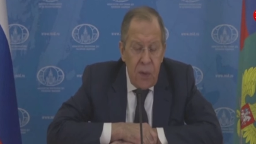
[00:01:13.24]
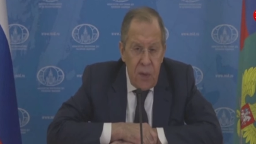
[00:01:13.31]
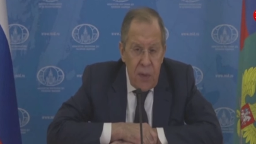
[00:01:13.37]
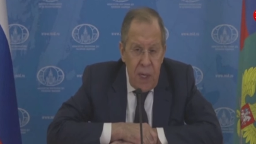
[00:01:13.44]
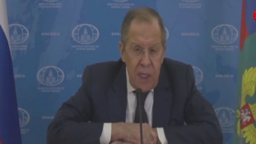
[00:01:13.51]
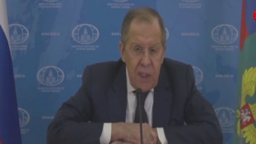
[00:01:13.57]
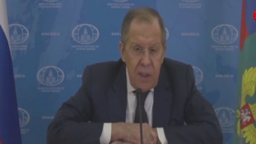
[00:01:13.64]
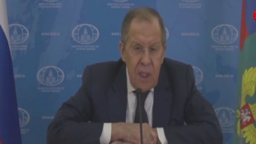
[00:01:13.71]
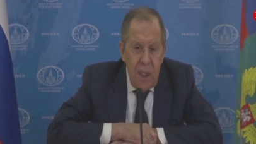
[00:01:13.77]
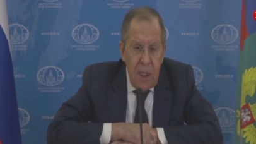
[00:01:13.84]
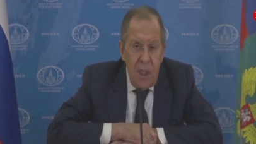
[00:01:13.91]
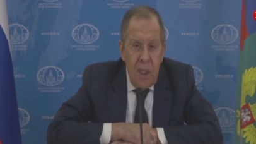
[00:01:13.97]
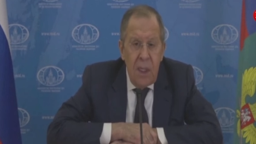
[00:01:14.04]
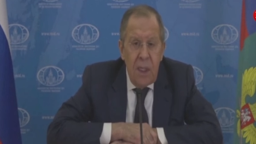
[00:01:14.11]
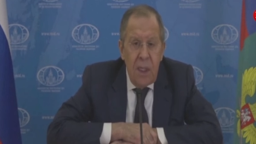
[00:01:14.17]
uh, no
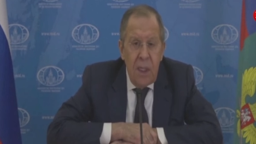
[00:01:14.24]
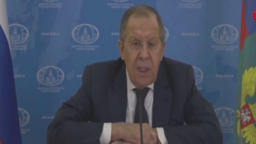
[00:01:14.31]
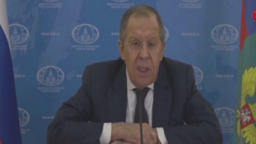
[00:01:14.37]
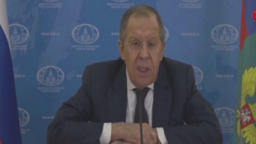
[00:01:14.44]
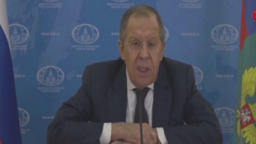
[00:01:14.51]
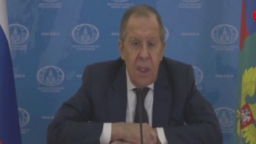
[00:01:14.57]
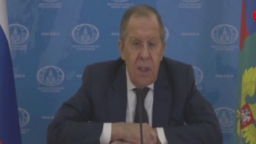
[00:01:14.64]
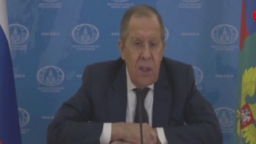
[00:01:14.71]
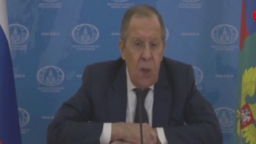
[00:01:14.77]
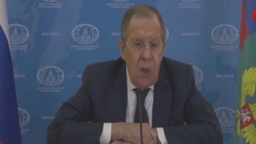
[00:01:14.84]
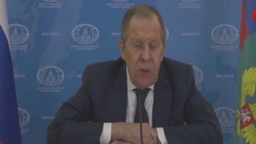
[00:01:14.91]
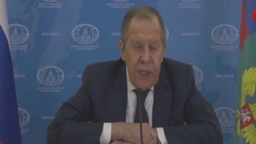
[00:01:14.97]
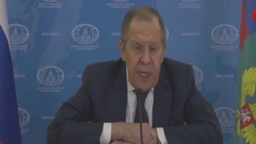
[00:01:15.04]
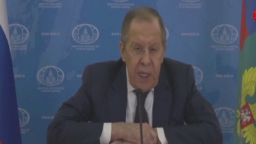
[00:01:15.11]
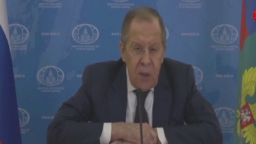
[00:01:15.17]
NATO, but
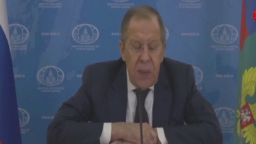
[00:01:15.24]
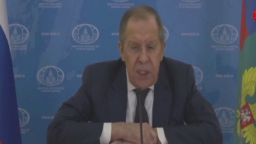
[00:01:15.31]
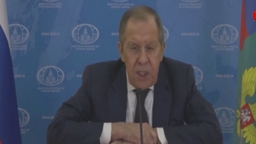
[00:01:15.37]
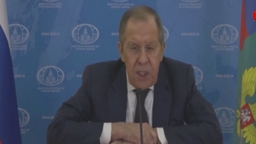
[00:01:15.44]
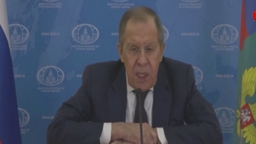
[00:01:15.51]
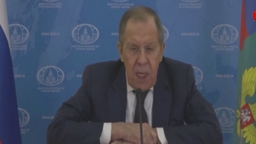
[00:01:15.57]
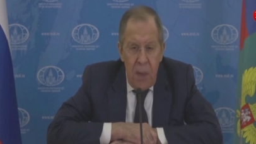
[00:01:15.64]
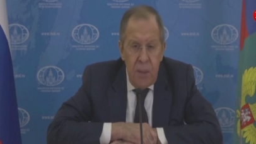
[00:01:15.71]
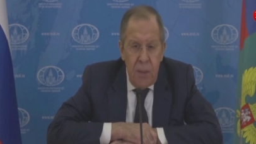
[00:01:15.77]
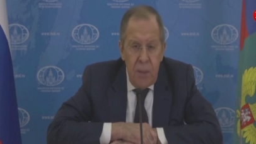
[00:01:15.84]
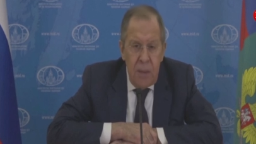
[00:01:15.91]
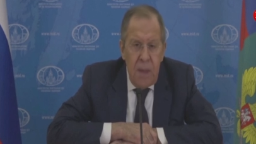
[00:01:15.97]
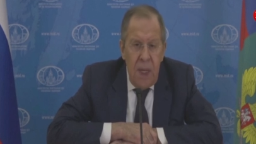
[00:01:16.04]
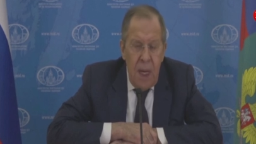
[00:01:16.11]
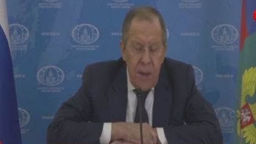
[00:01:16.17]
some other
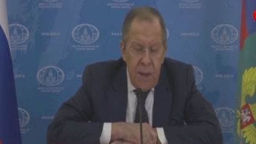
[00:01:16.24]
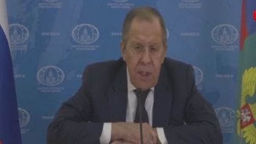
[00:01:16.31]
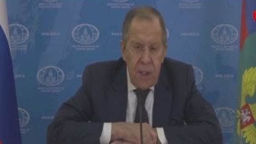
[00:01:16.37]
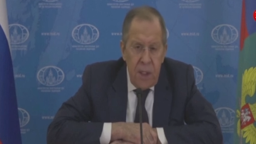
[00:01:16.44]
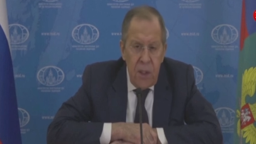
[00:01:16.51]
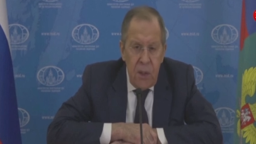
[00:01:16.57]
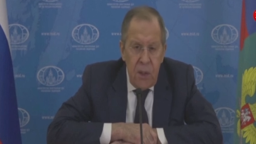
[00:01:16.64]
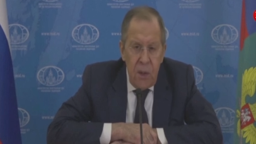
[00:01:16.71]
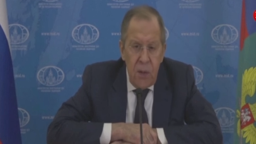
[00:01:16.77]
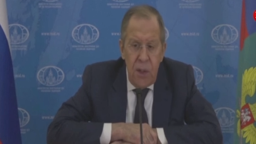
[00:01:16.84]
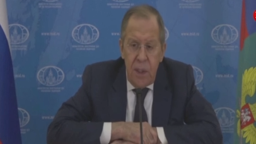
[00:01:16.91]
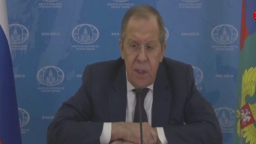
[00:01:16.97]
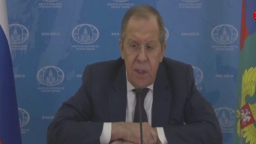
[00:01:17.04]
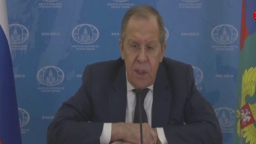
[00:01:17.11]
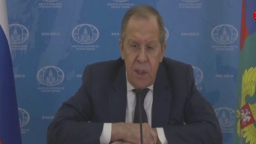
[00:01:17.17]
security
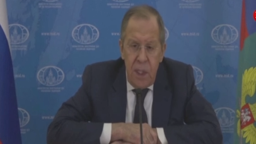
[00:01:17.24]
guarantees